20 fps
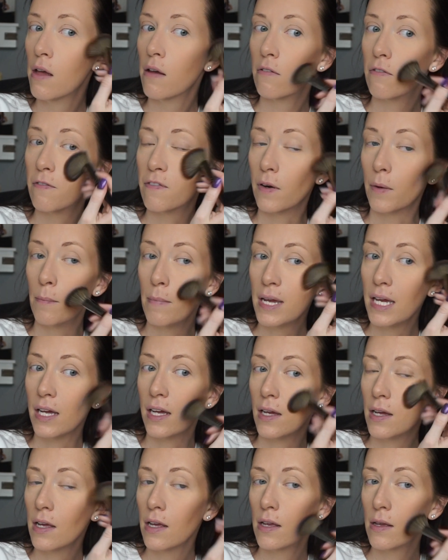for
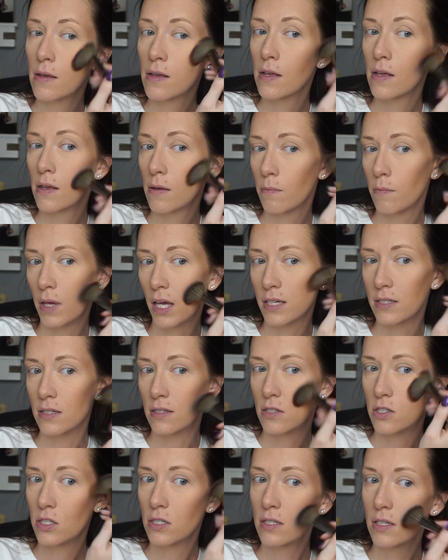me, because
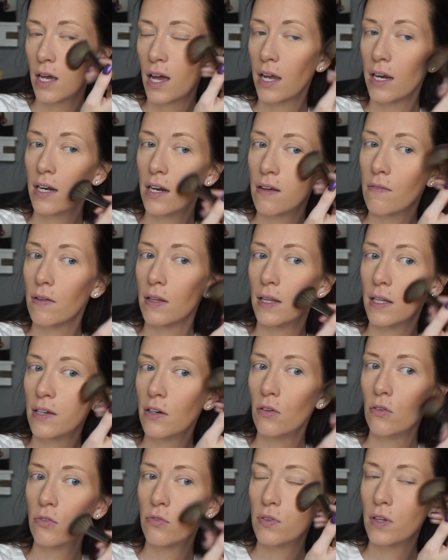it's just kind of a
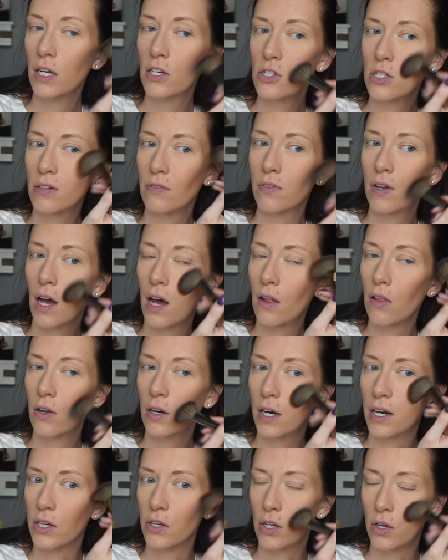little flush of color
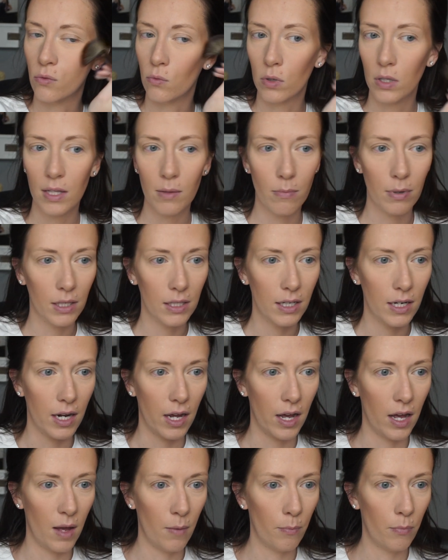and you can really build it
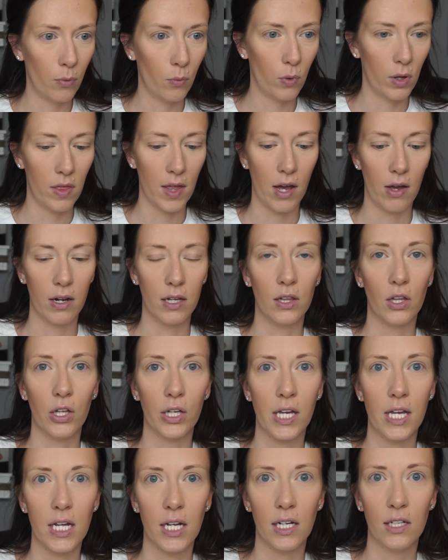up without it
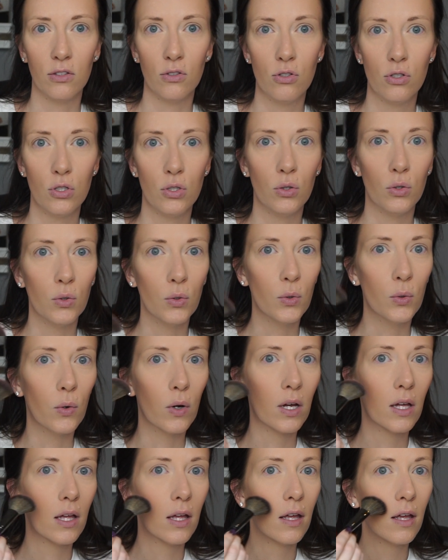looking too
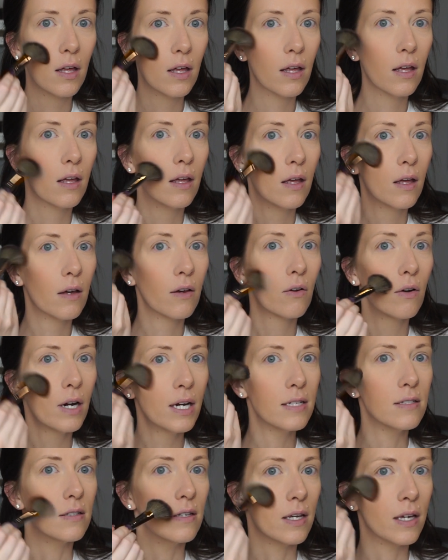
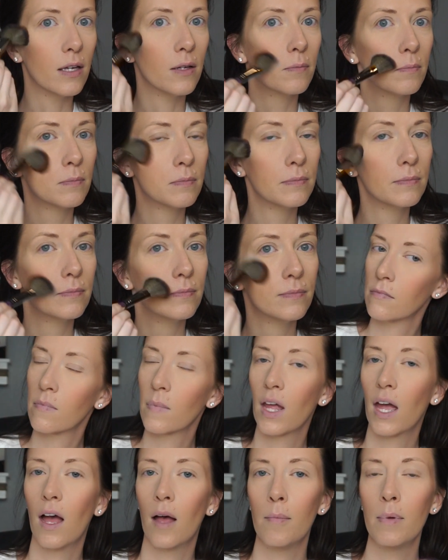crazy.
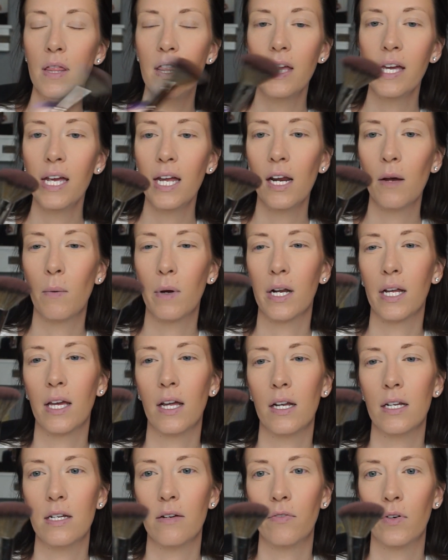I've been thinking I want to
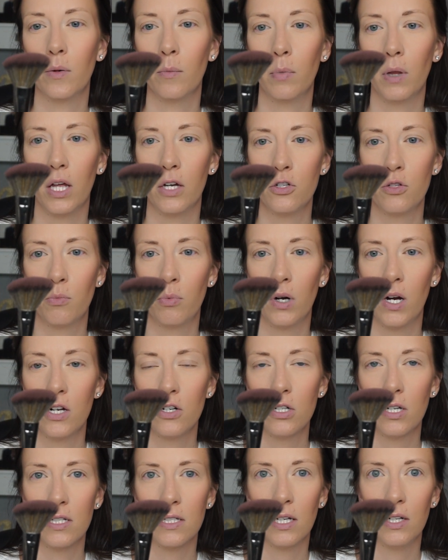get a different blush
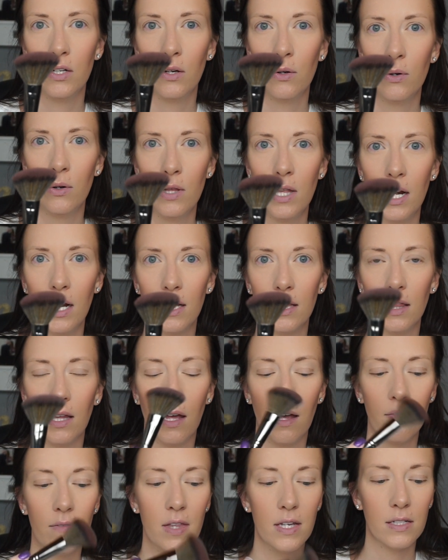brush because I don't know that I
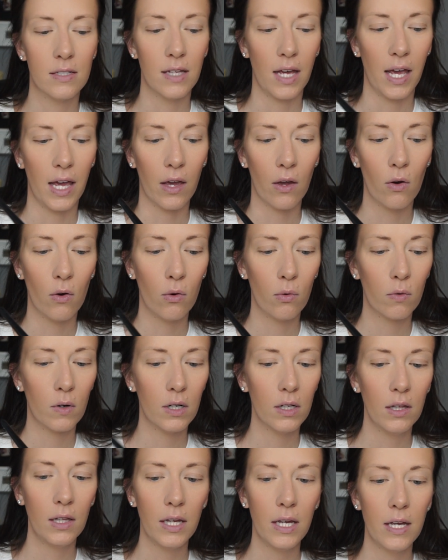love this angle
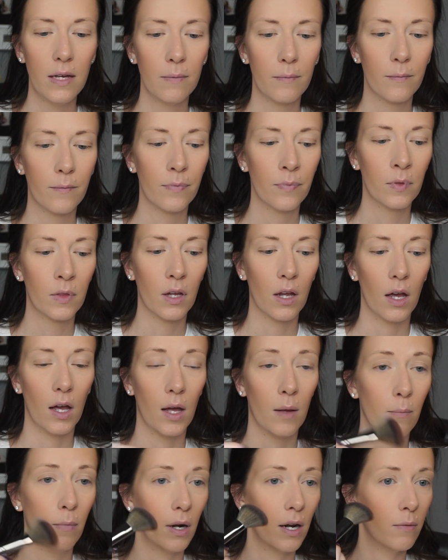really,
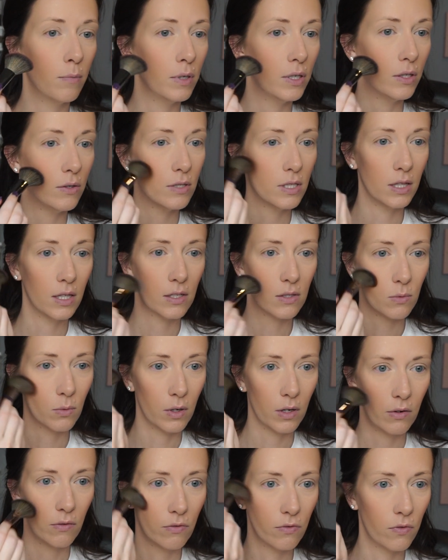but I've been using this
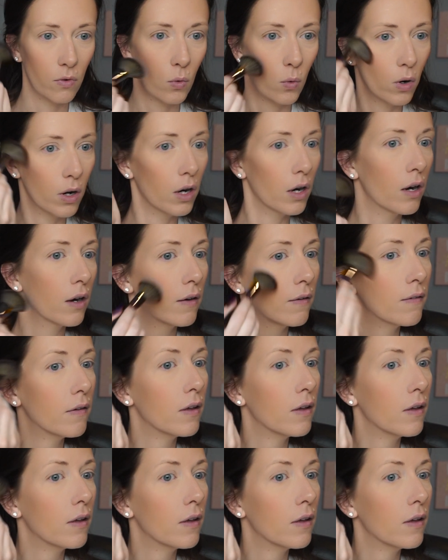one for